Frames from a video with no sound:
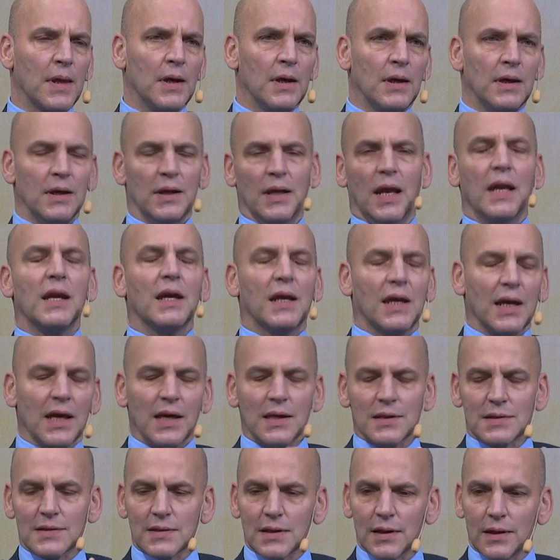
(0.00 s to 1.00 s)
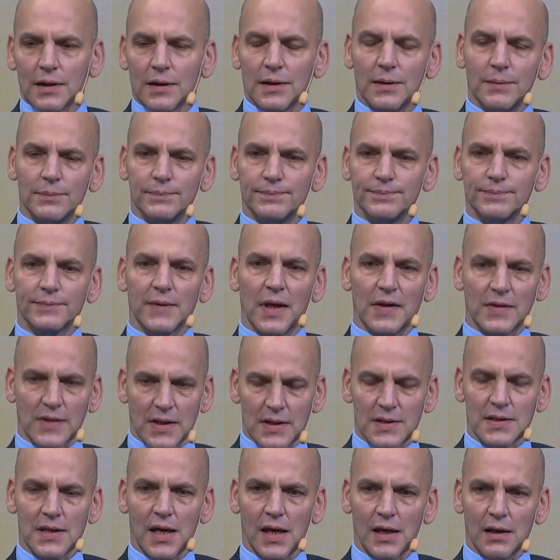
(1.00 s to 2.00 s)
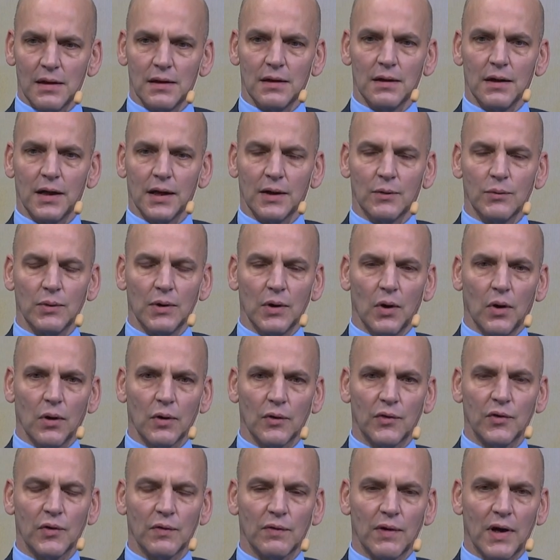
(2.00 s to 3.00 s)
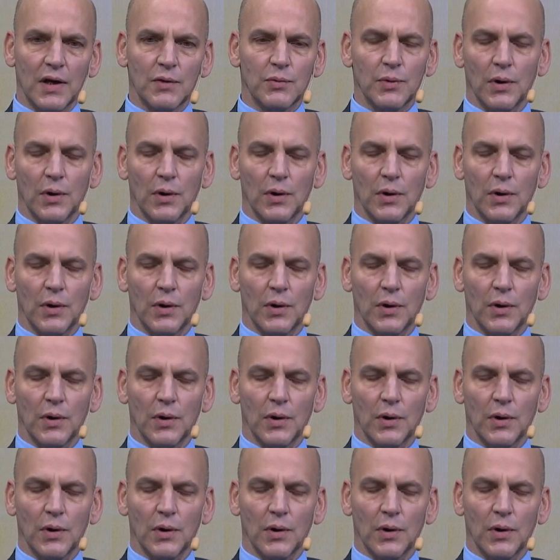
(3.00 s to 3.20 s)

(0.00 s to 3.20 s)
in any case, um, as I said, like we all survived.